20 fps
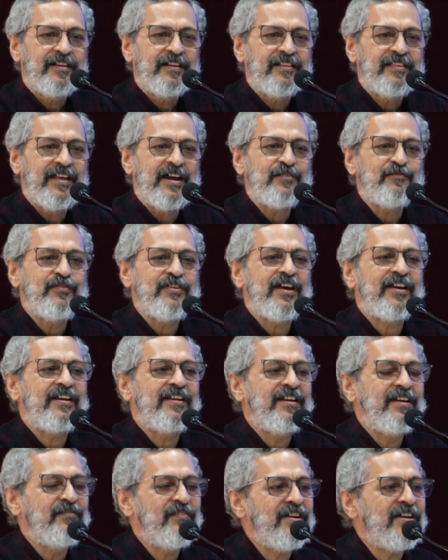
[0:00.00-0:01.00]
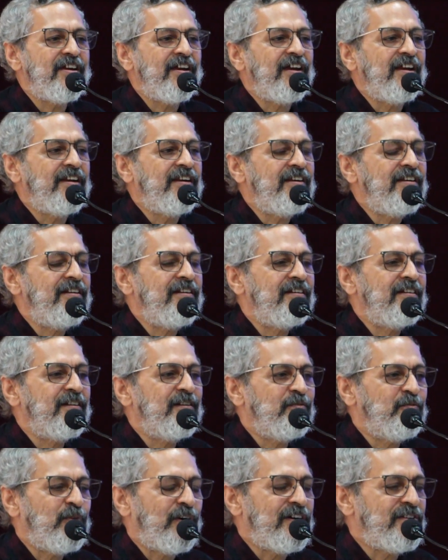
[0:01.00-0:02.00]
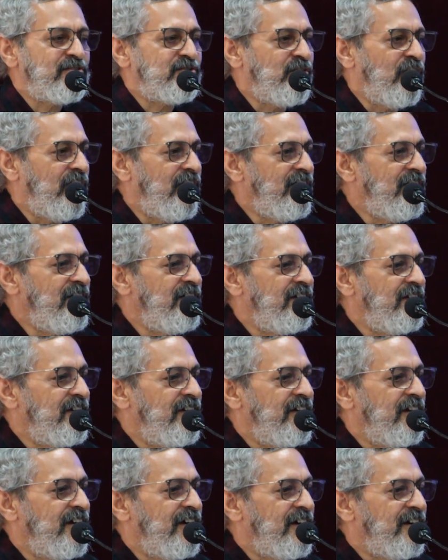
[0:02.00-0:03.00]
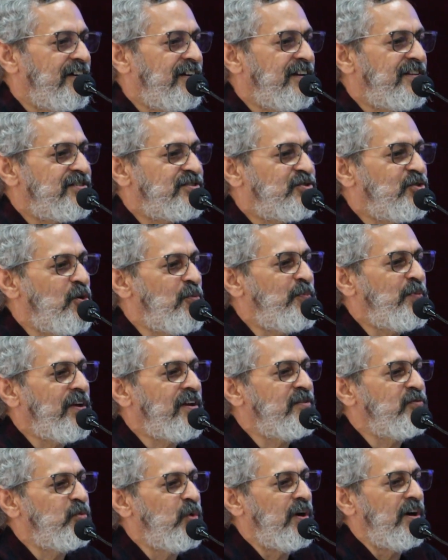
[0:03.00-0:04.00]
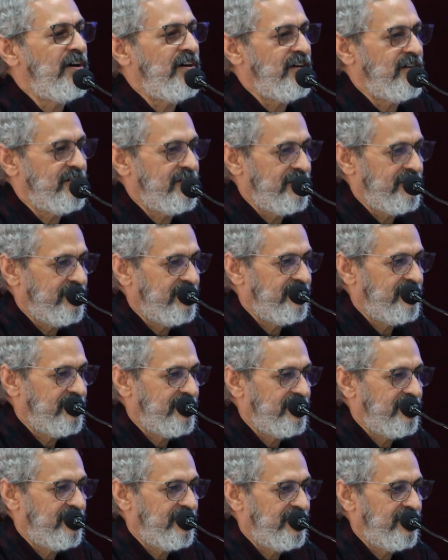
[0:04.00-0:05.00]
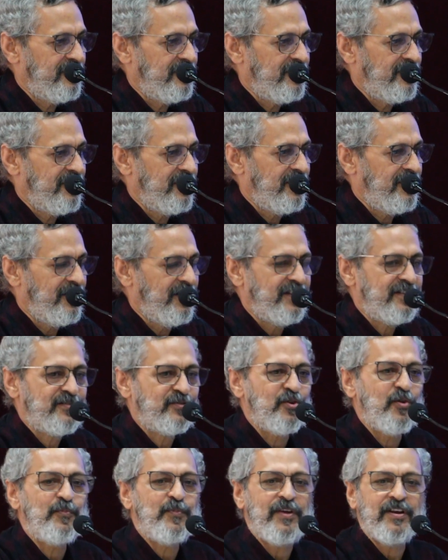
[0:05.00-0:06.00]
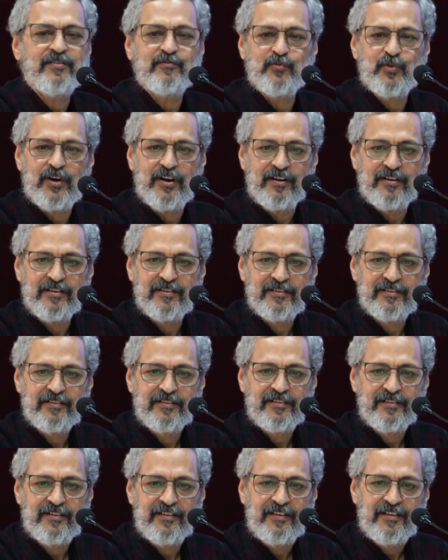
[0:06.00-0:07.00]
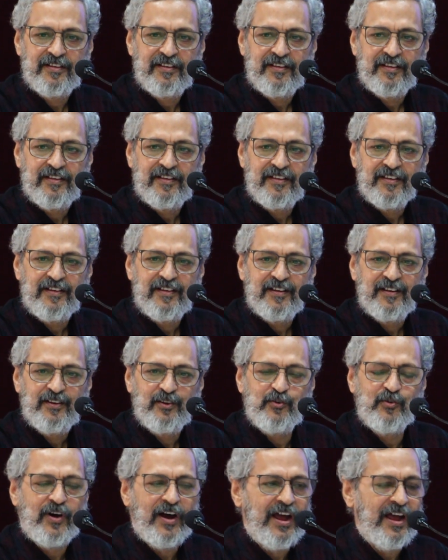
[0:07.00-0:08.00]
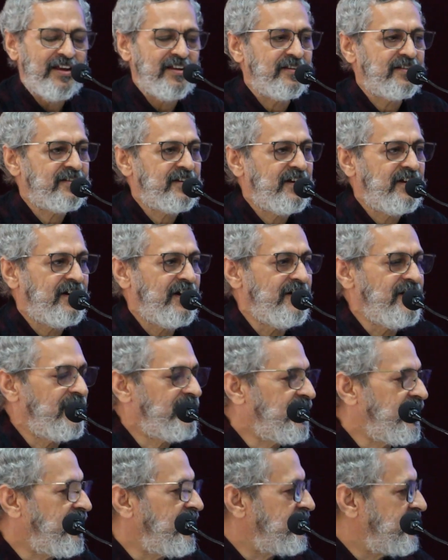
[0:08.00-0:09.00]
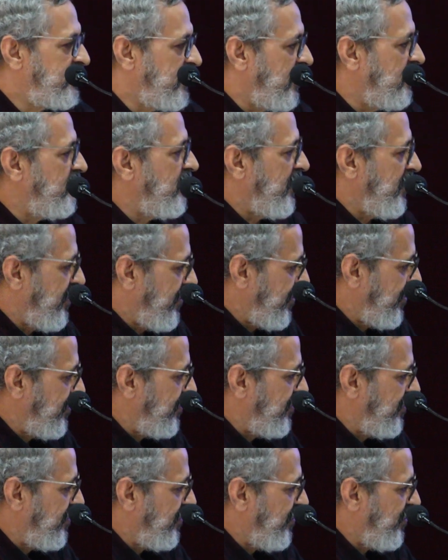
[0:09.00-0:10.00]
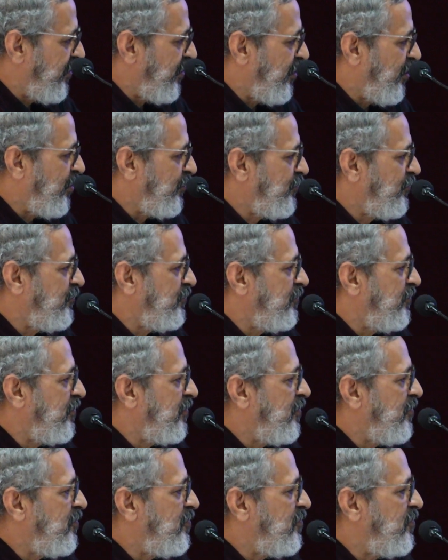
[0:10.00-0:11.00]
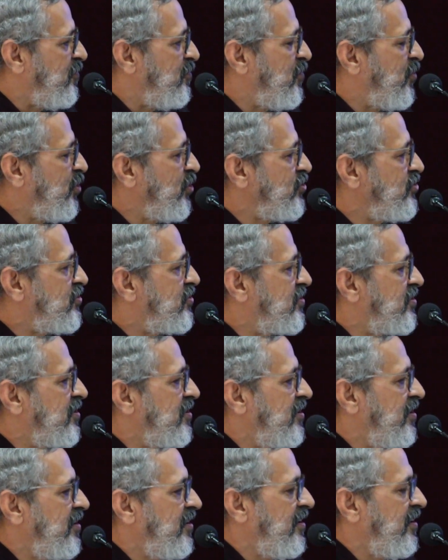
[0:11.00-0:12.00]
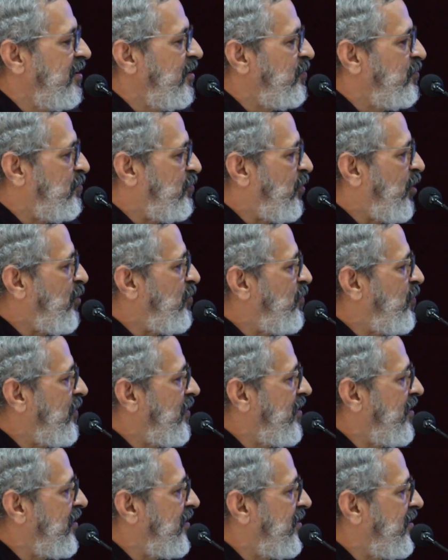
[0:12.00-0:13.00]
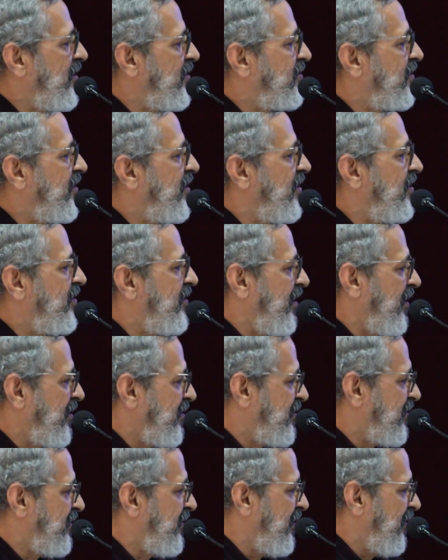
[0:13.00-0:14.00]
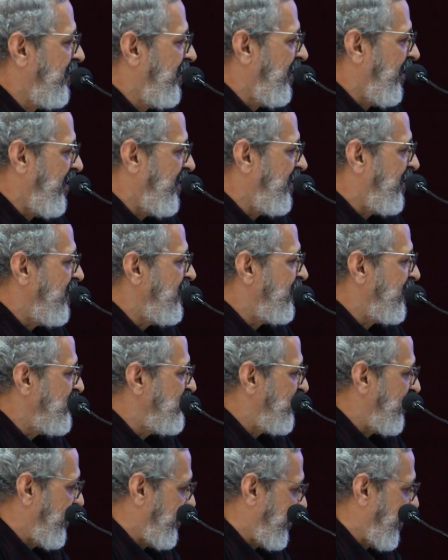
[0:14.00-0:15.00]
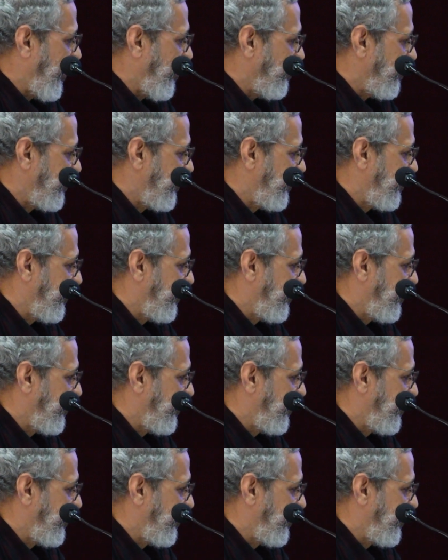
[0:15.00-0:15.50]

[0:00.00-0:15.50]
That we are living in what is called dystopian world. Dystopian world. You know, I conducted a survey of most popular literary texts in contemporary times.